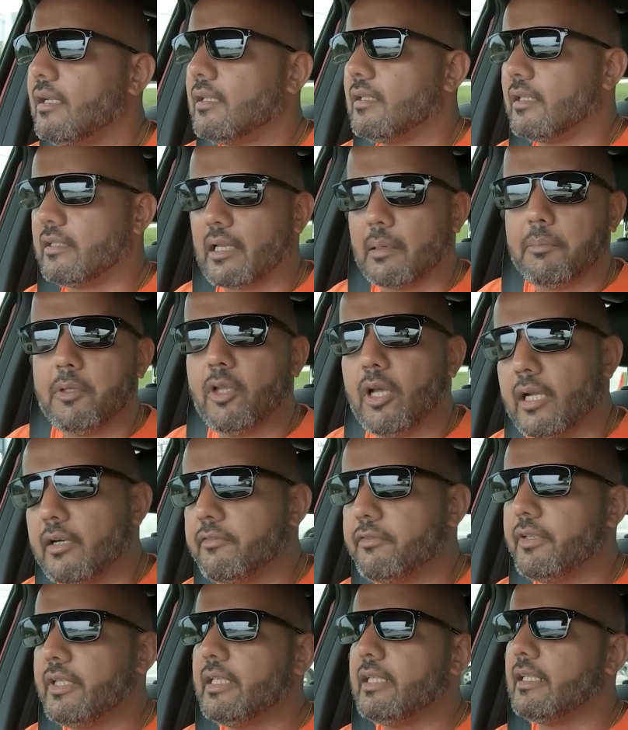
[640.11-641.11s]
the
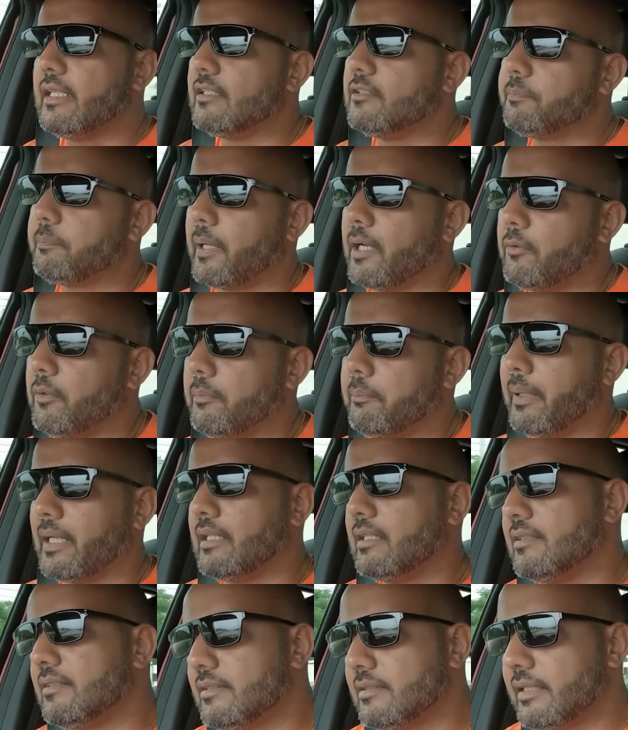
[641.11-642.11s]
WRV is powered by
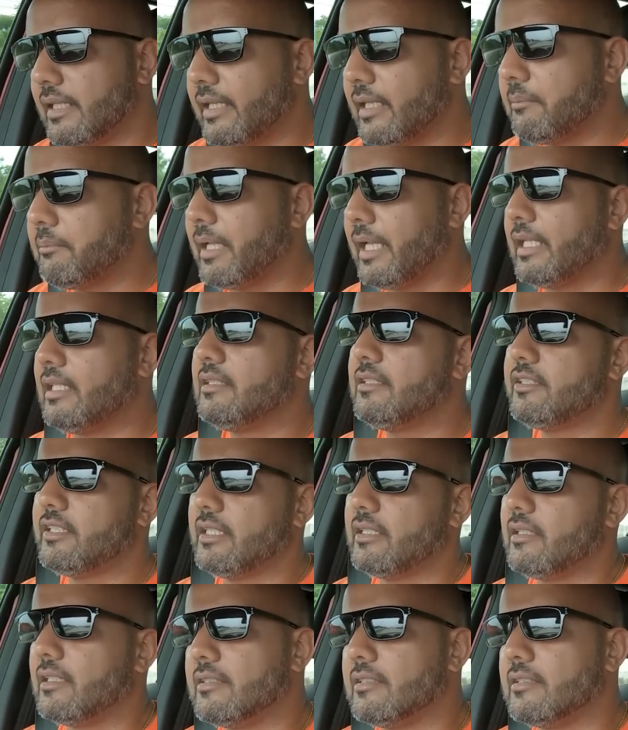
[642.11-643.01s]
the same engine,